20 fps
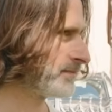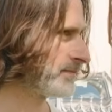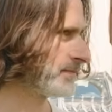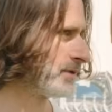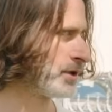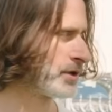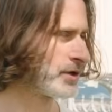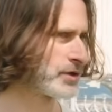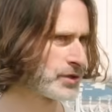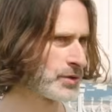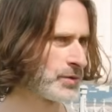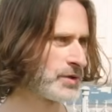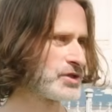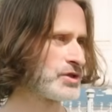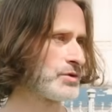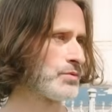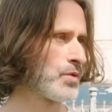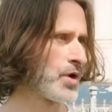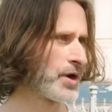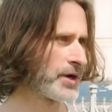You can do
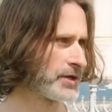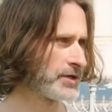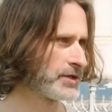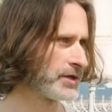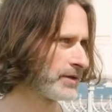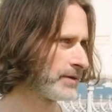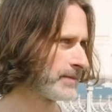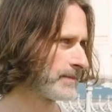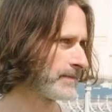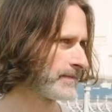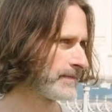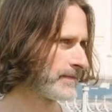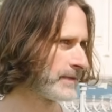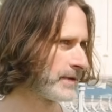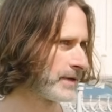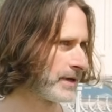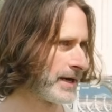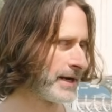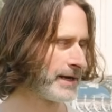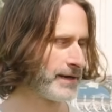what you want to do,
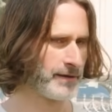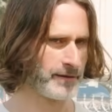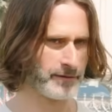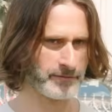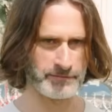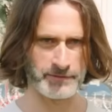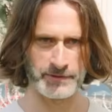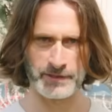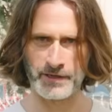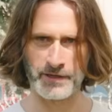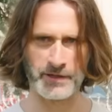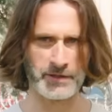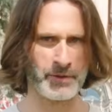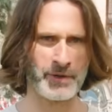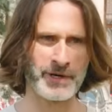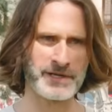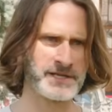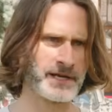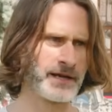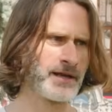right? You know,
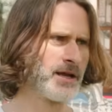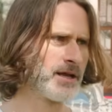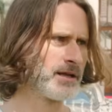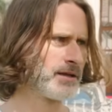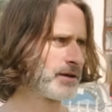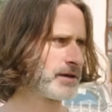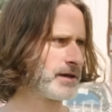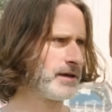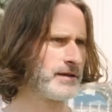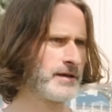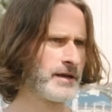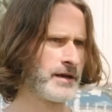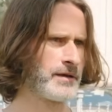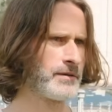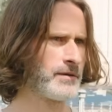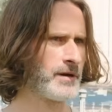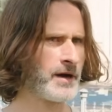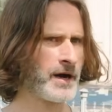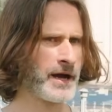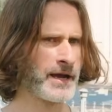or I say, look, you
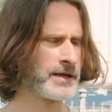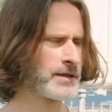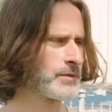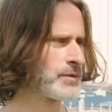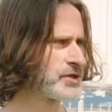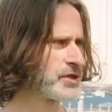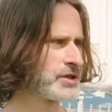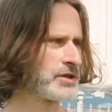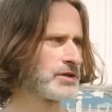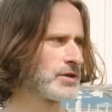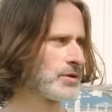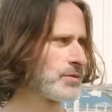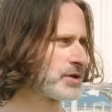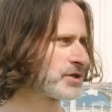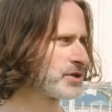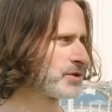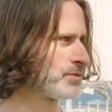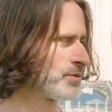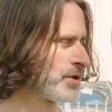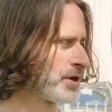know, I only want you to do
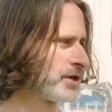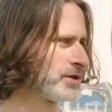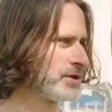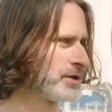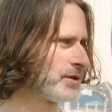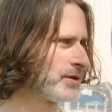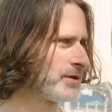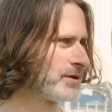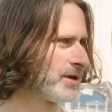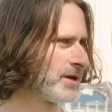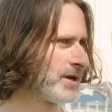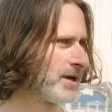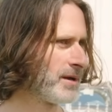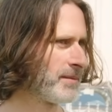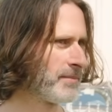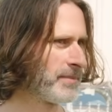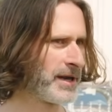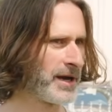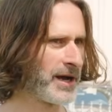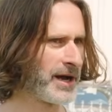what you want to do,
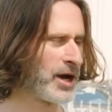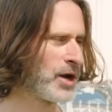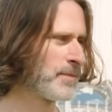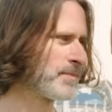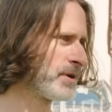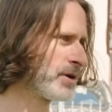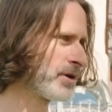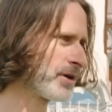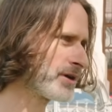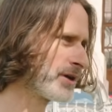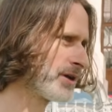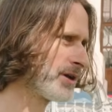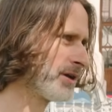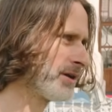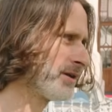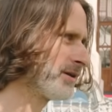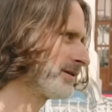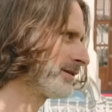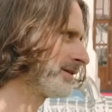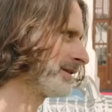but I hope you're not going
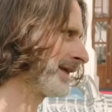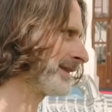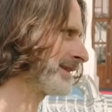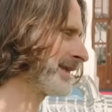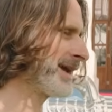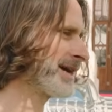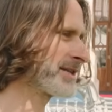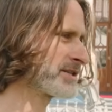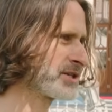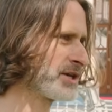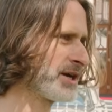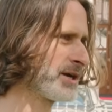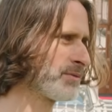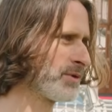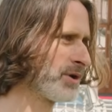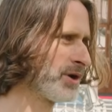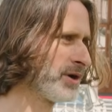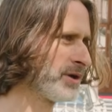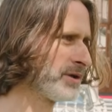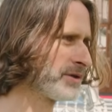to let the outside
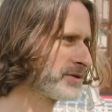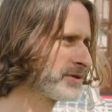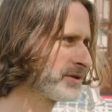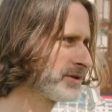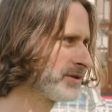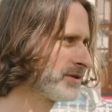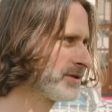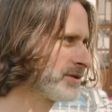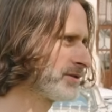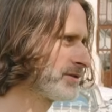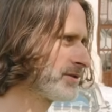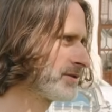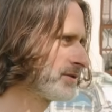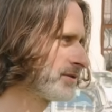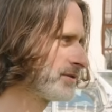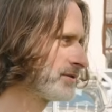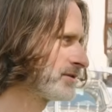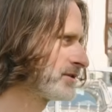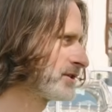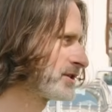world
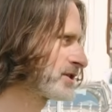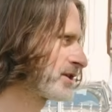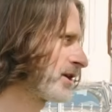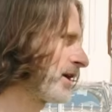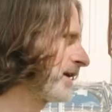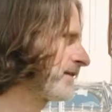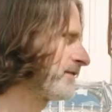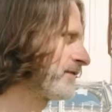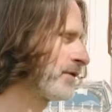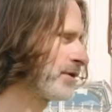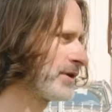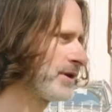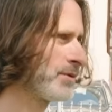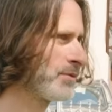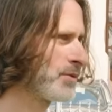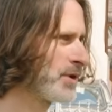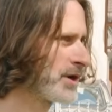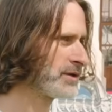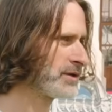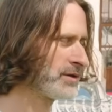decide for
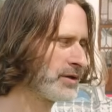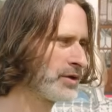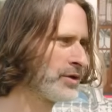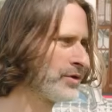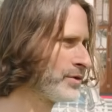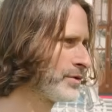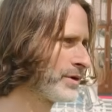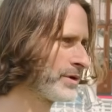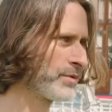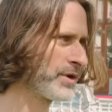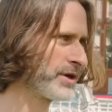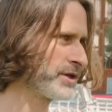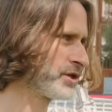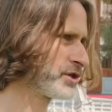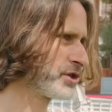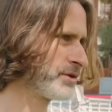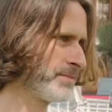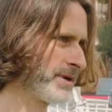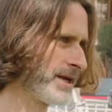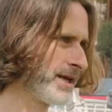you who and what you
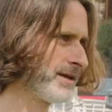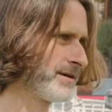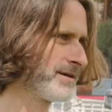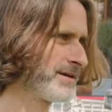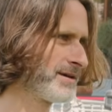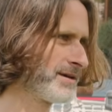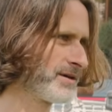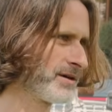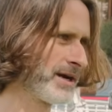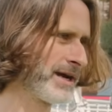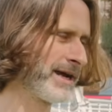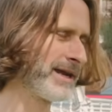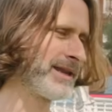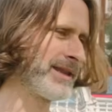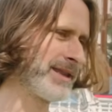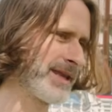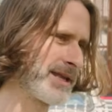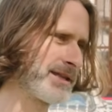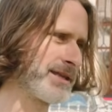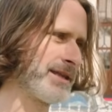should be, right?
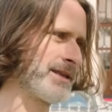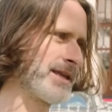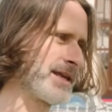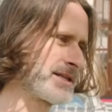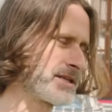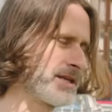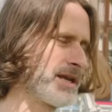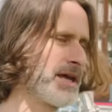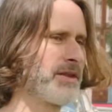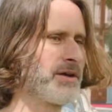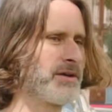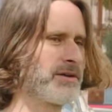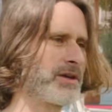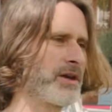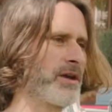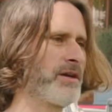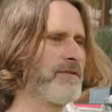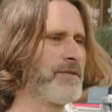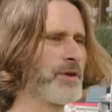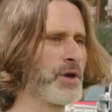And that's another
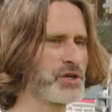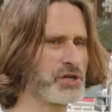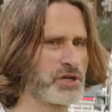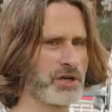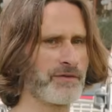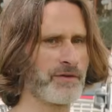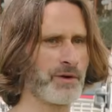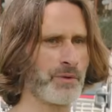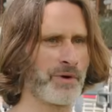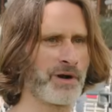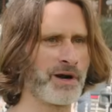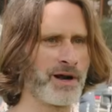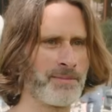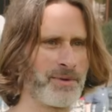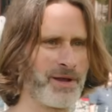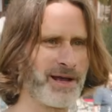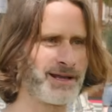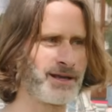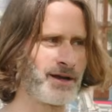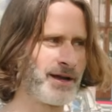kind of version of it where
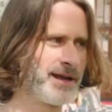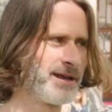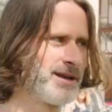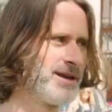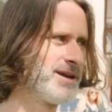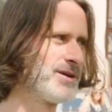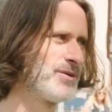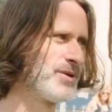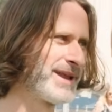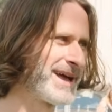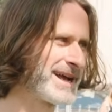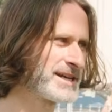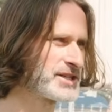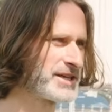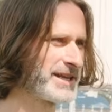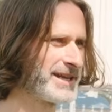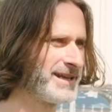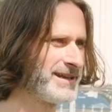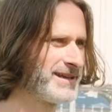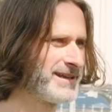I'm like going, well,
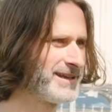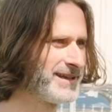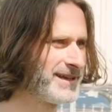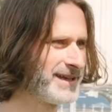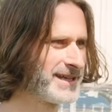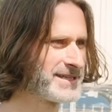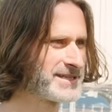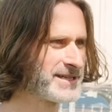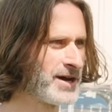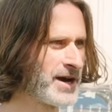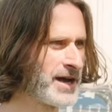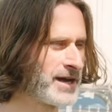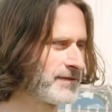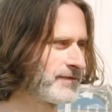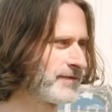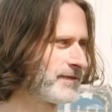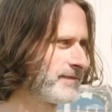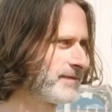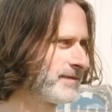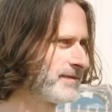actually, it's kind
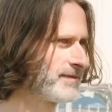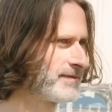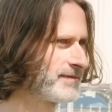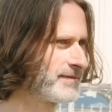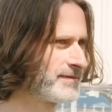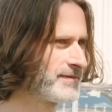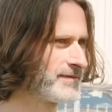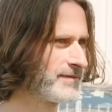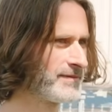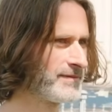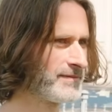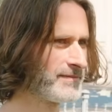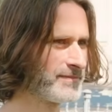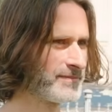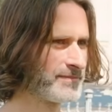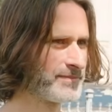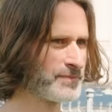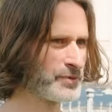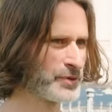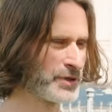of
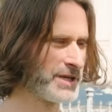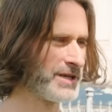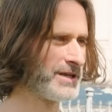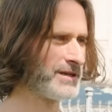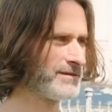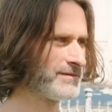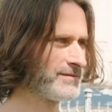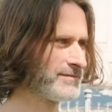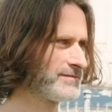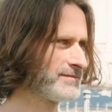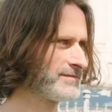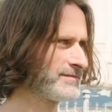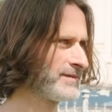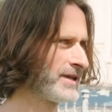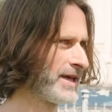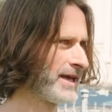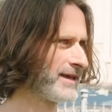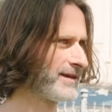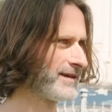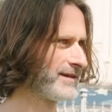pretty
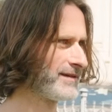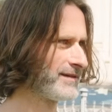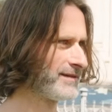like